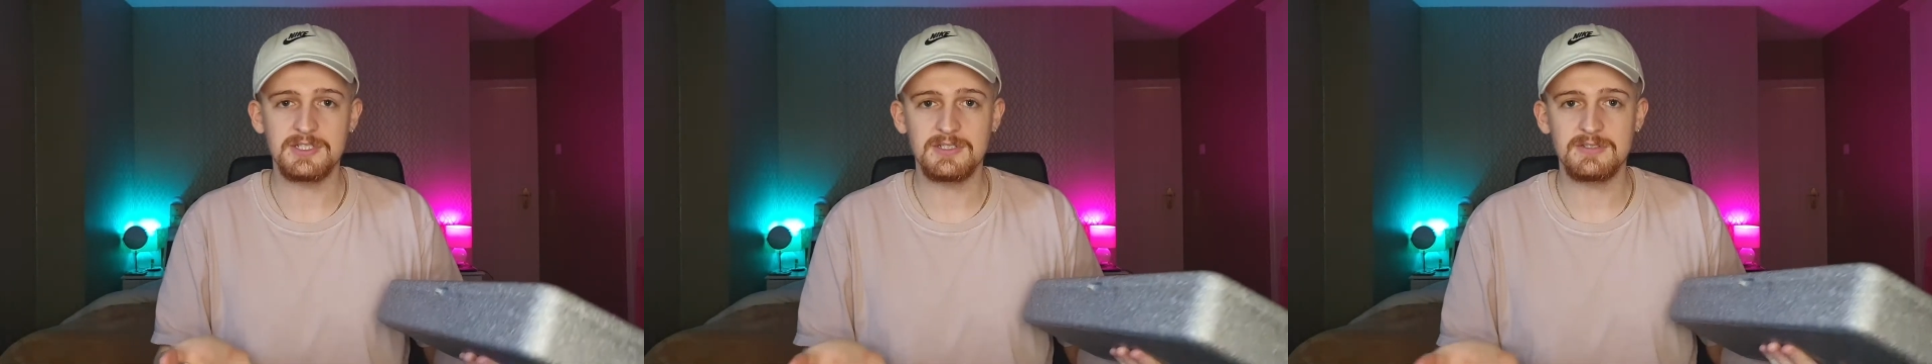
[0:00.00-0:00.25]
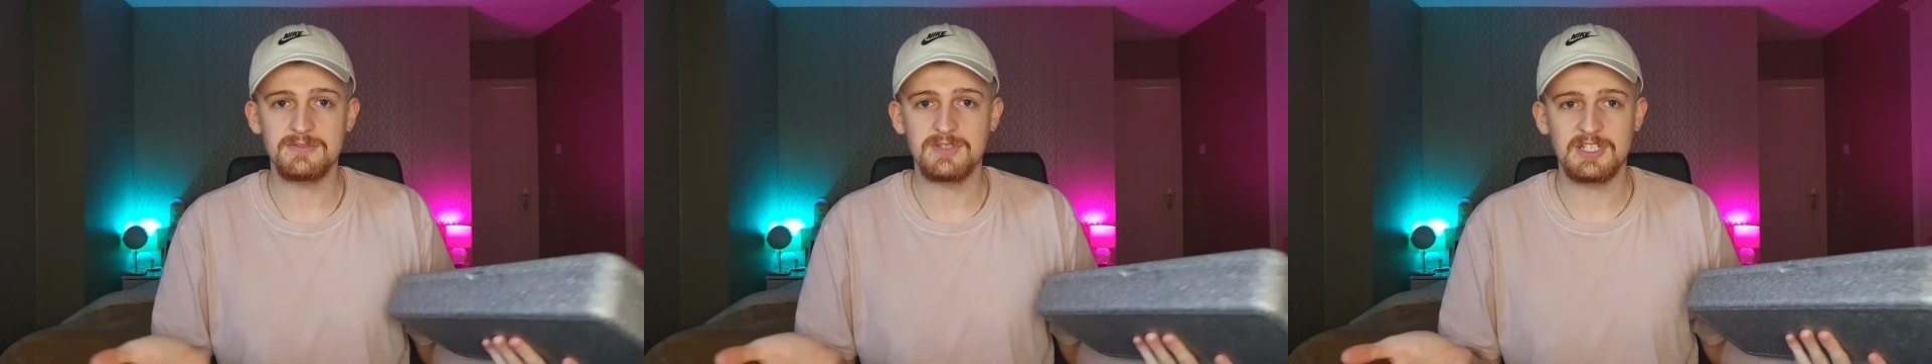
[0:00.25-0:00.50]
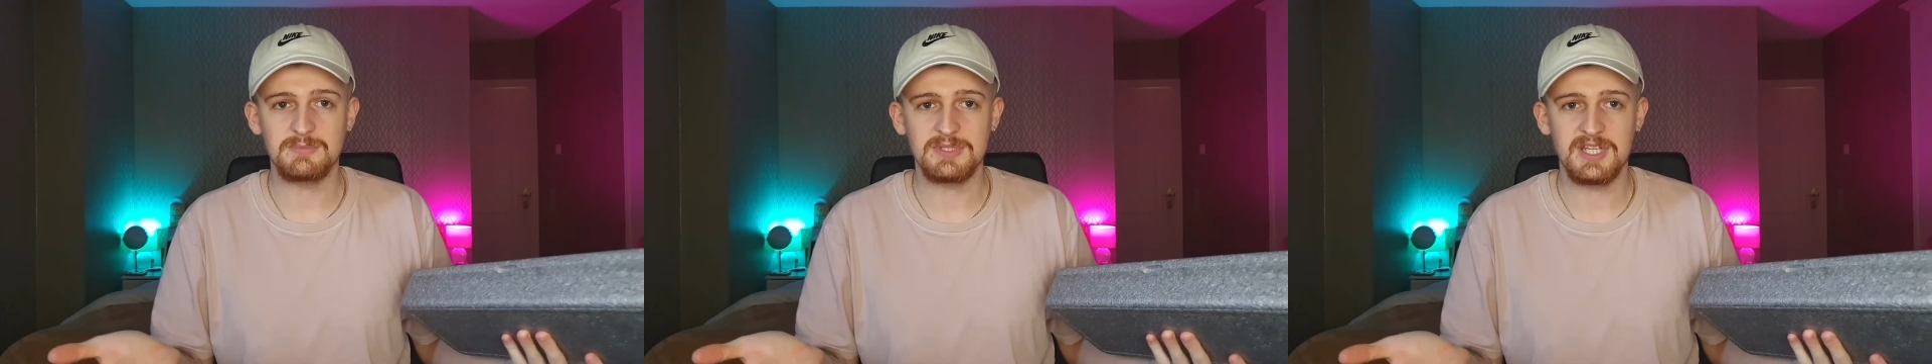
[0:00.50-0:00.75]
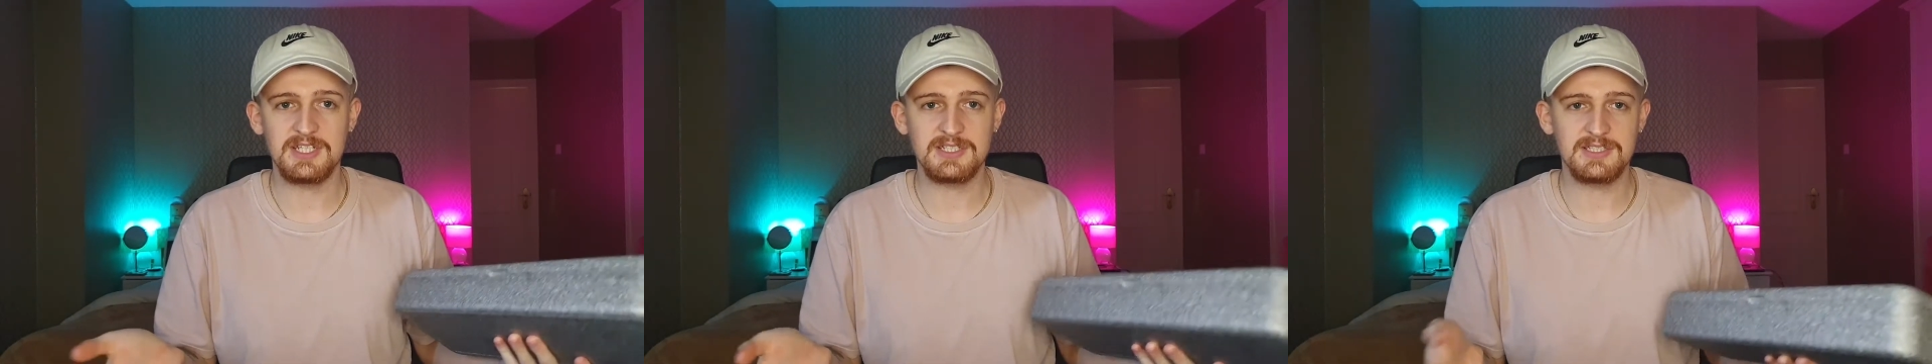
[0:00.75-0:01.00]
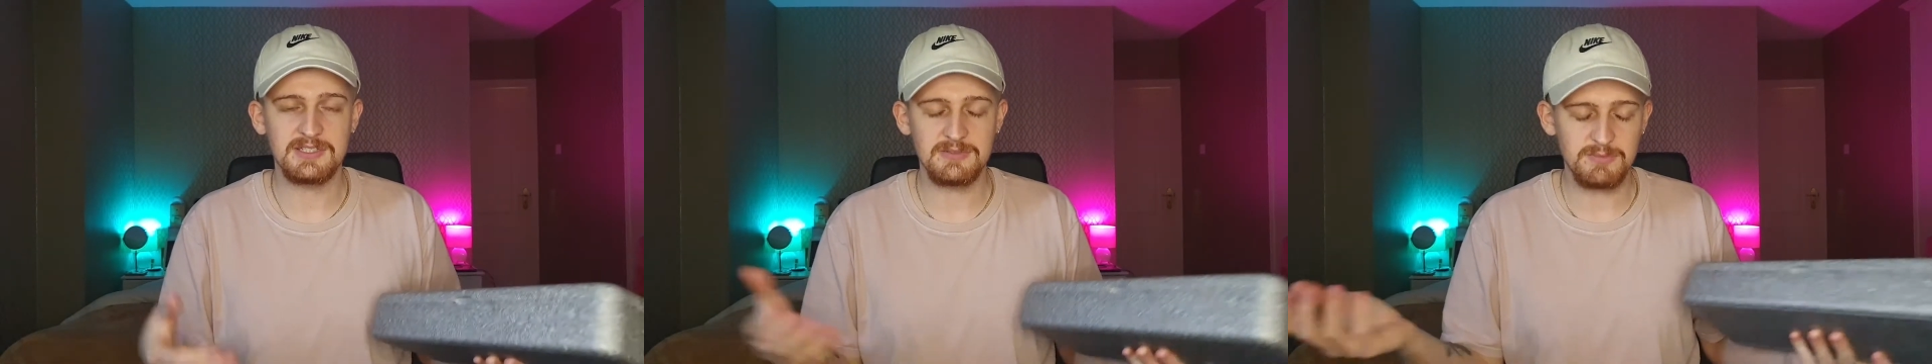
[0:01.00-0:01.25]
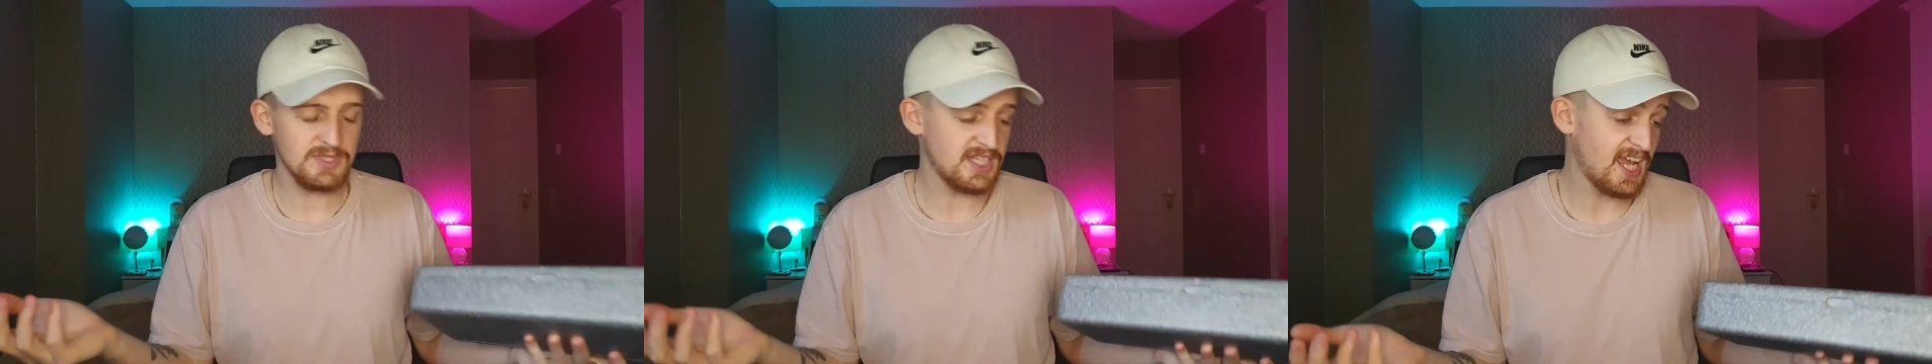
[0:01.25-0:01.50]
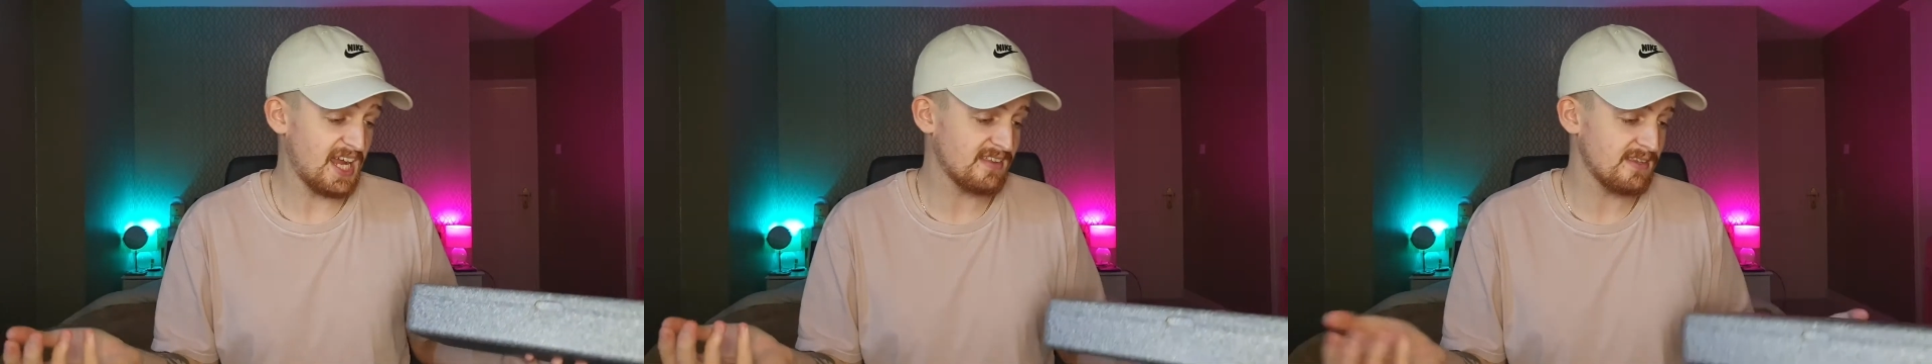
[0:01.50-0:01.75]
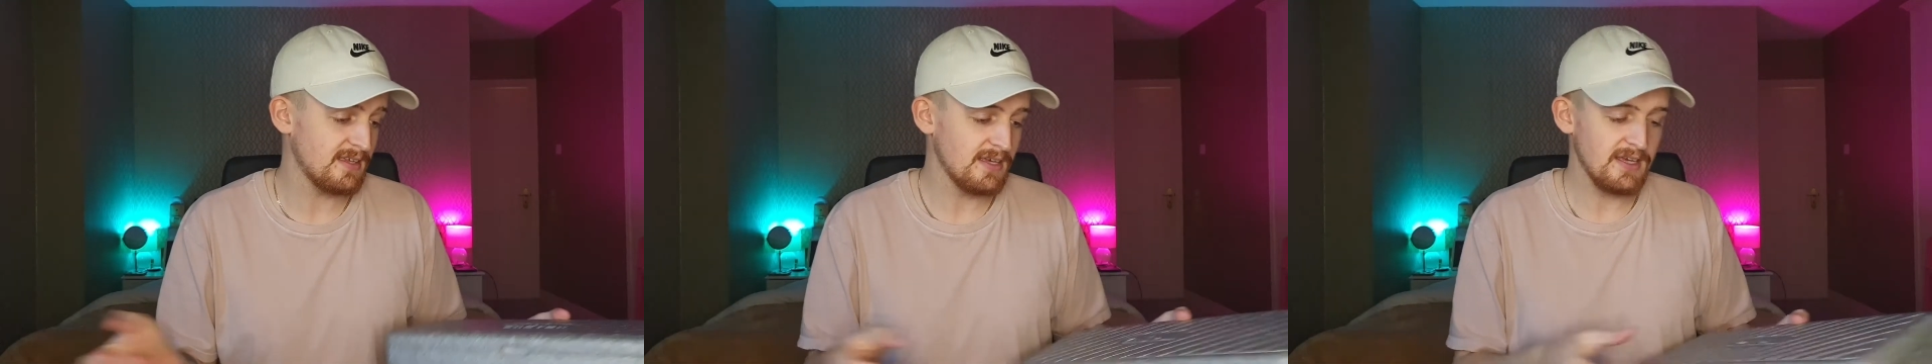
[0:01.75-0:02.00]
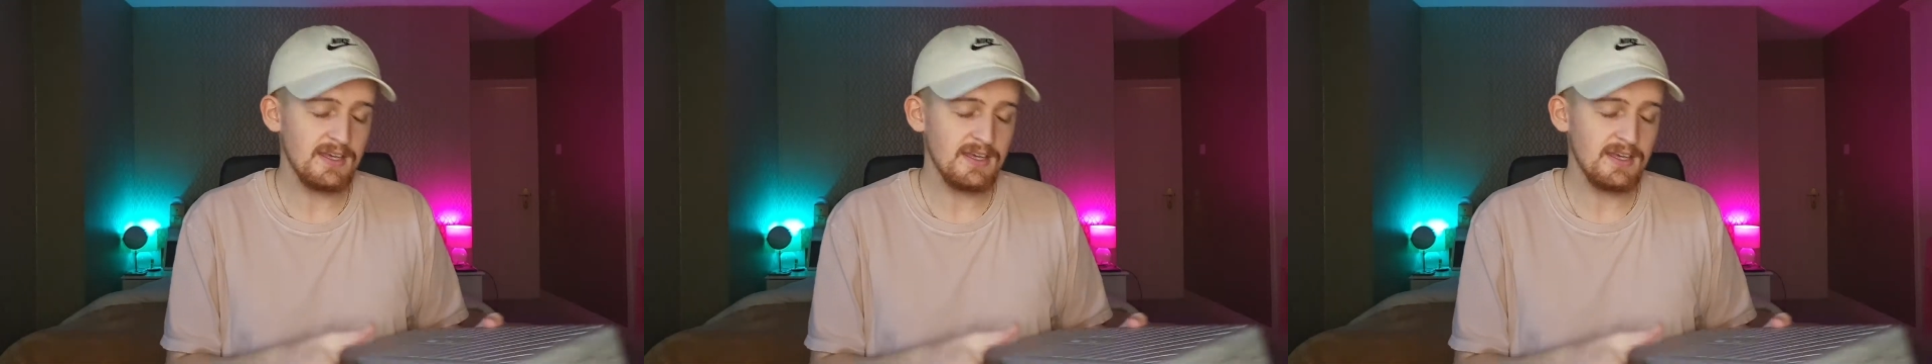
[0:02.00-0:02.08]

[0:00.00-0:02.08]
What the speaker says: and transportation to protect